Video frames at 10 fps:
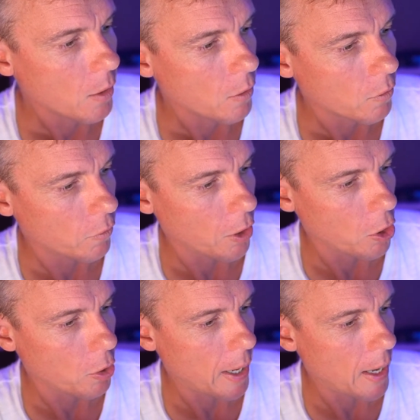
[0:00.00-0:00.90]
So
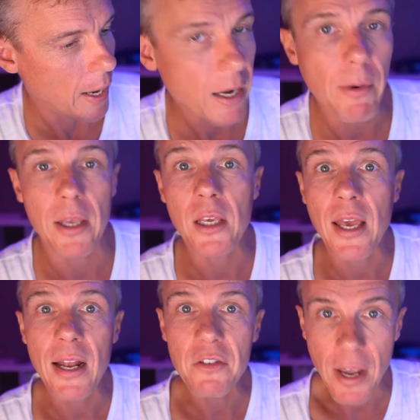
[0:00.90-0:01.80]
anyway, you
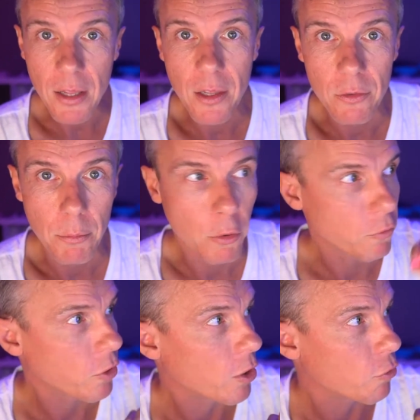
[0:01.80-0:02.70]
can take these models,
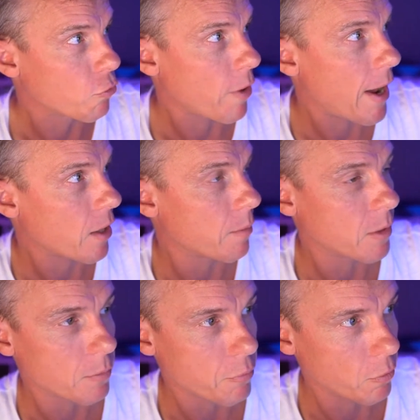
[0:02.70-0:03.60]
you can drag them
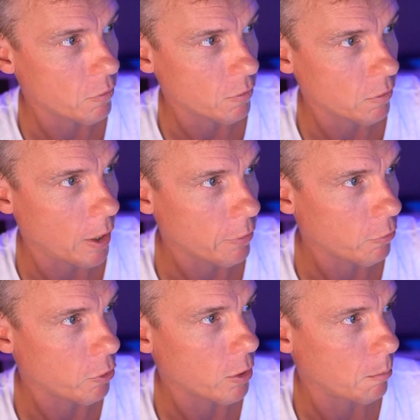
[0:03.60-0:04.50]
into Prusa Slicer
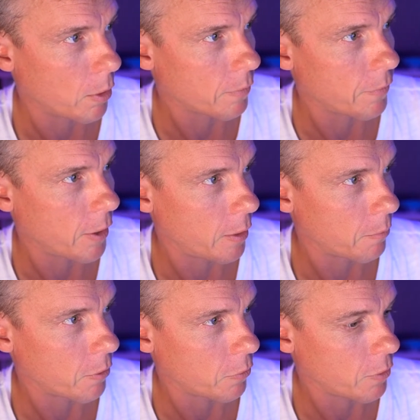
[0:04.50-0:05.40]
and you can modify them.
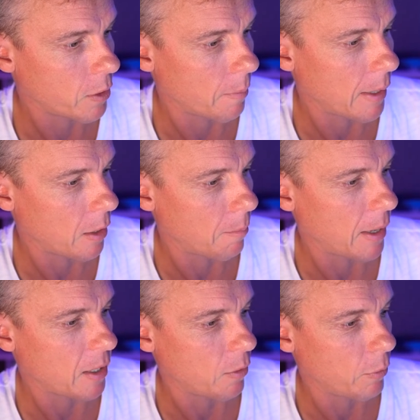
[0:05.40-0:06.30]
So I was thinking about like
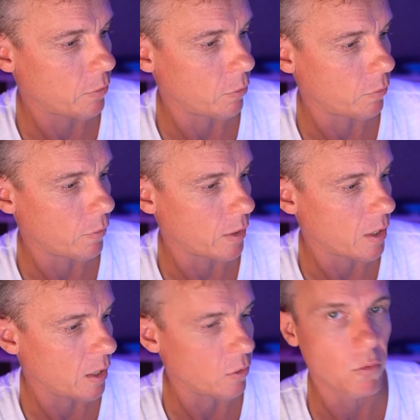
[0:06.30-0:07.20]
making whistles for the
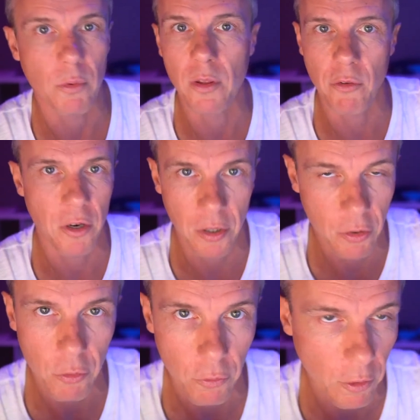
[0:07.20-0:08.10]
kids with their own
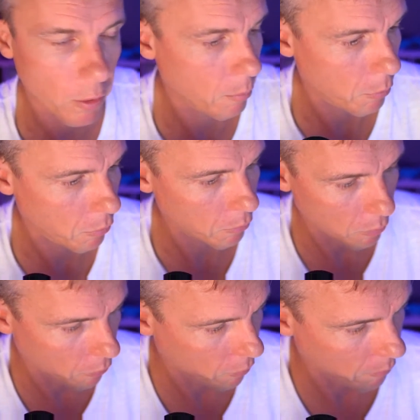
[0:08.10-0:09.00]
initials on them
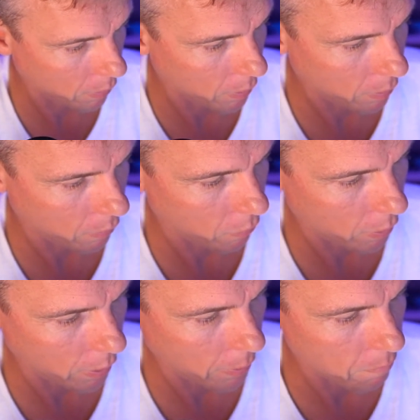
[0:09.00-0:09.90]
or something like this. I
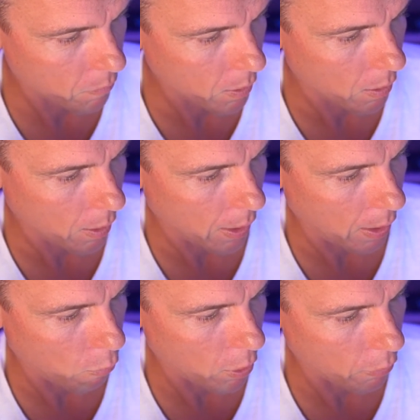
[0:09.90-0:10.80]
don't know.
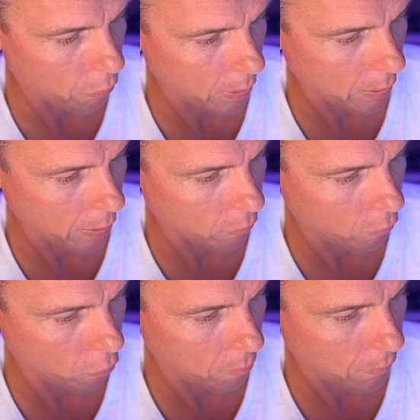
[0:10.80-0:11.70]
What I'd really like to
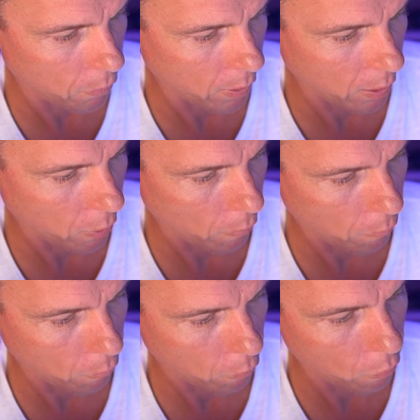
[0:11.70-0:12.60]
do before they get home
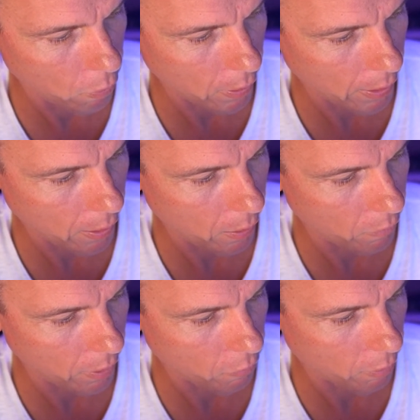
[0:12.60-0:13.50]
from school today is
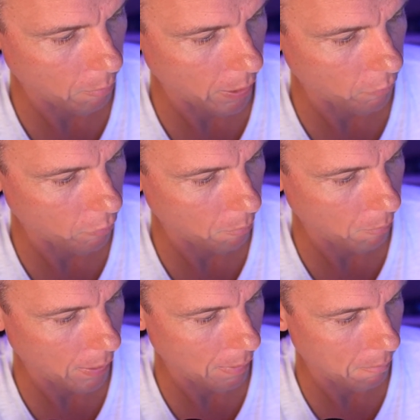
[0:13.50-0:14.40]
actually make
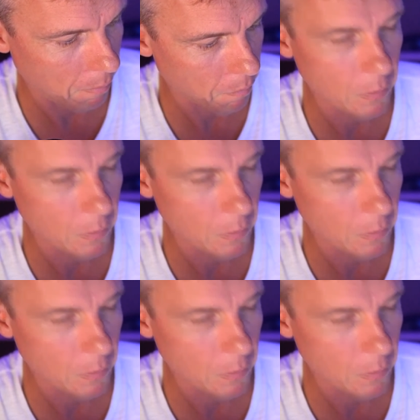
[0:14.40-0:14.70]
some